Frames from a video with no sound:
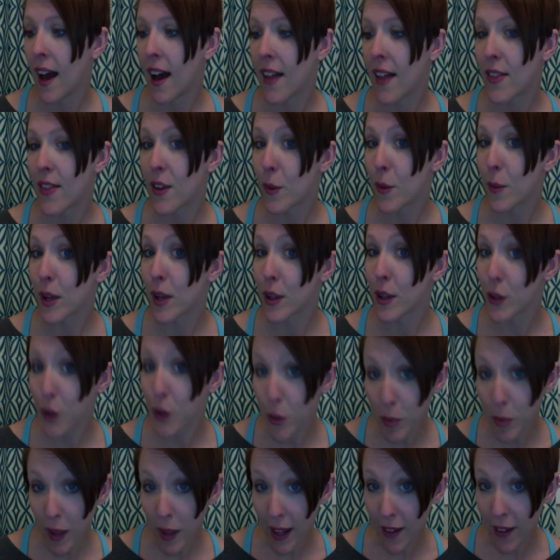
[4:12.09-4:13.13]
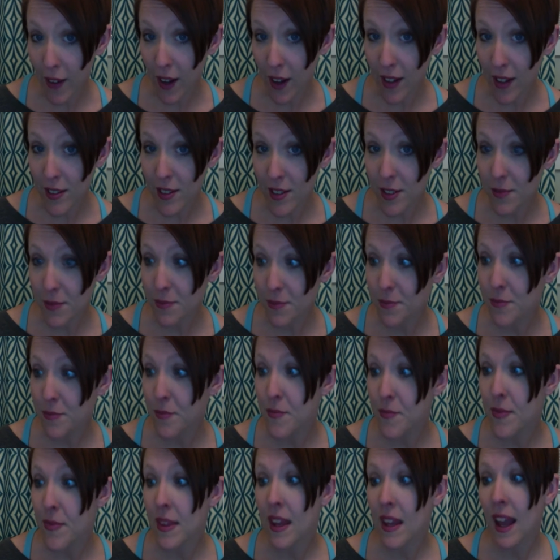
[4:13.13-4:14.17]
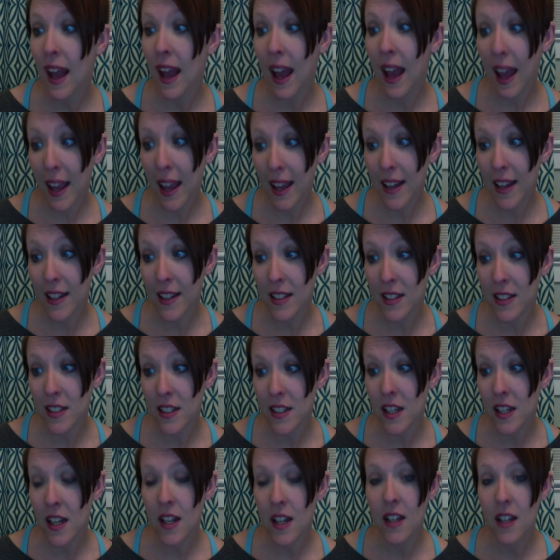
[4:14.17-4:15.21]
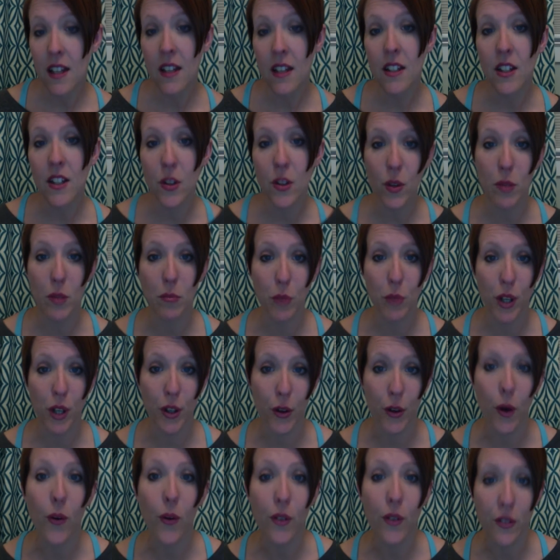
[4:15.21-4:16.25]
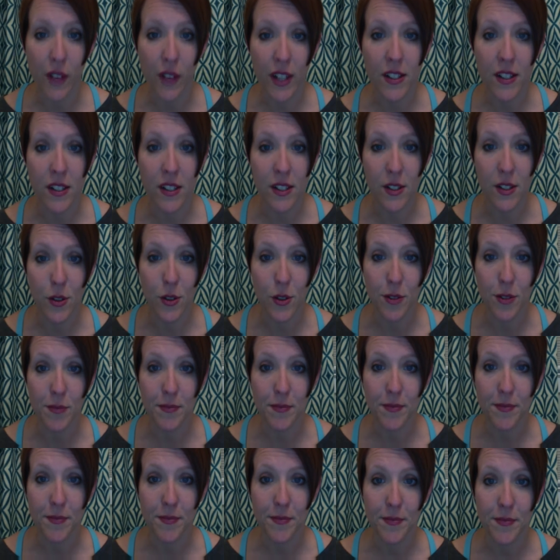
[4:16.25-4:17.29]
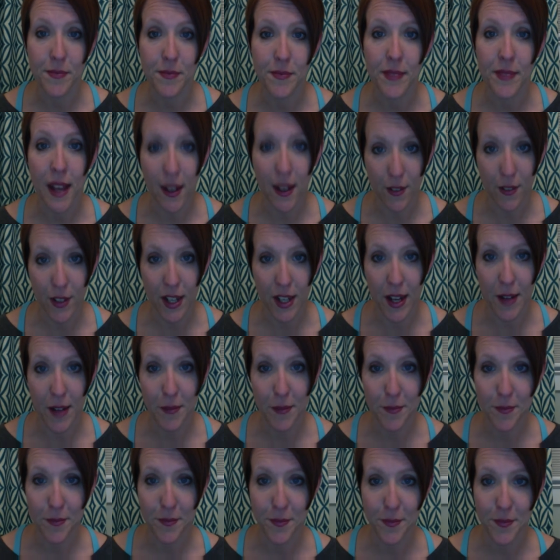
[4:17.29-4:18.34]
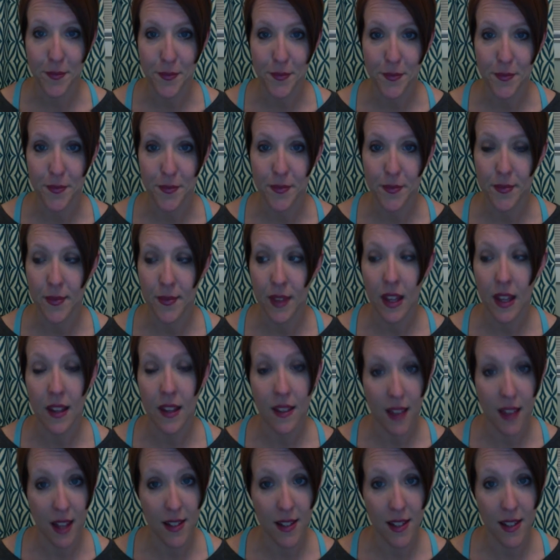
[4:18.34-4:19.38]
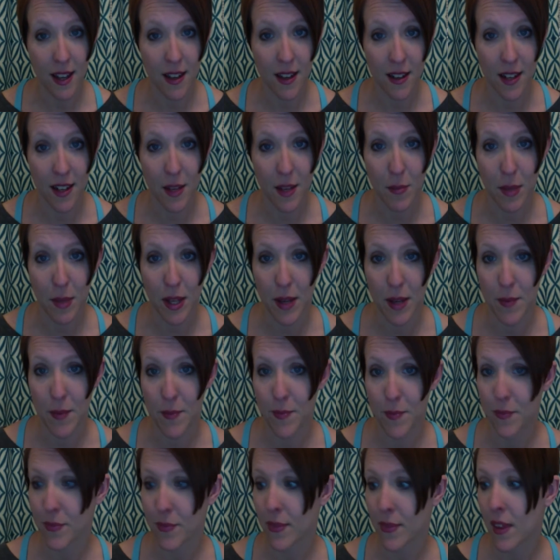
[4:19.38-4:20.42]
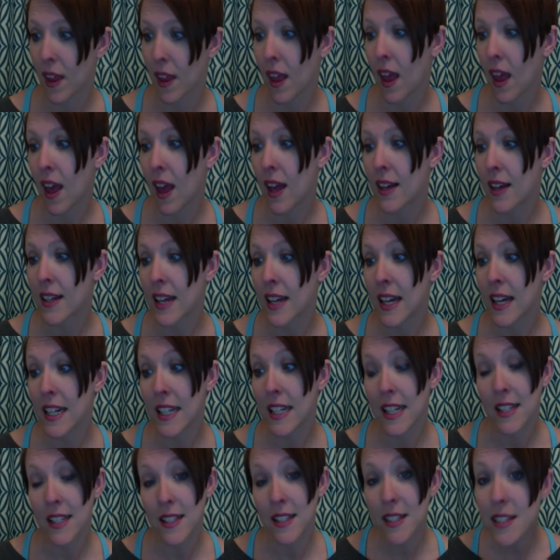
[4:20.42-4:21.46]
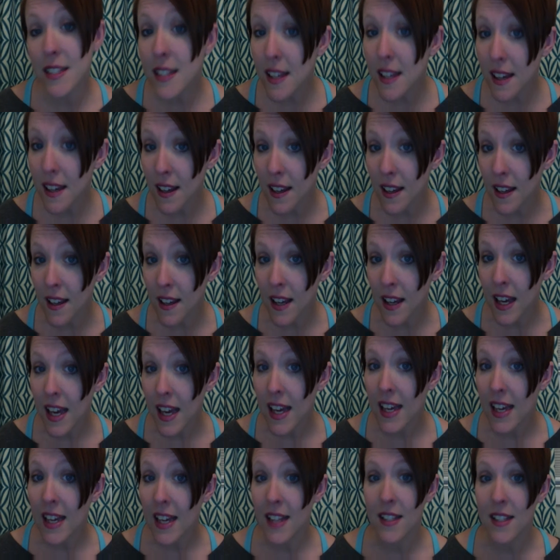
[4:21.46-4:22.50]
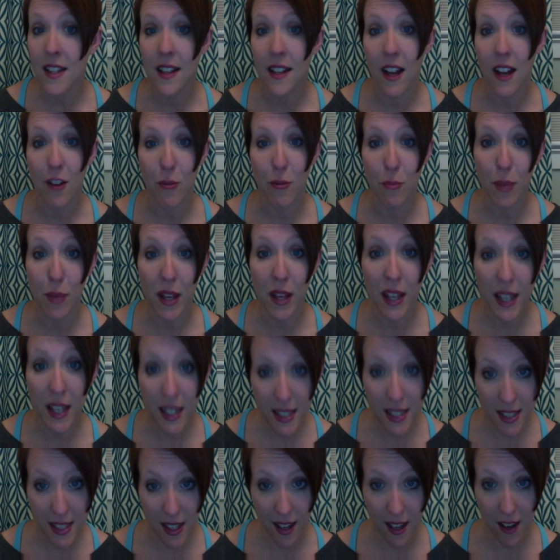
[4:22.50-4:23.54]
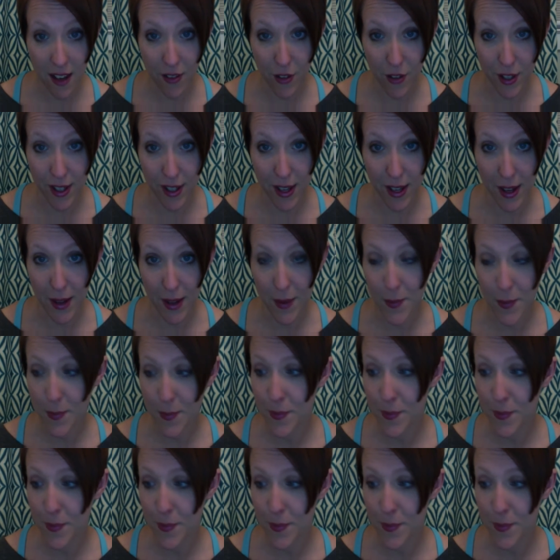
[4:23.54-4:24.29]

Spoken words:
There will be a new playground, and you can bring your own device to school every day. That's candidate B. Candidate C is going to have pizza every day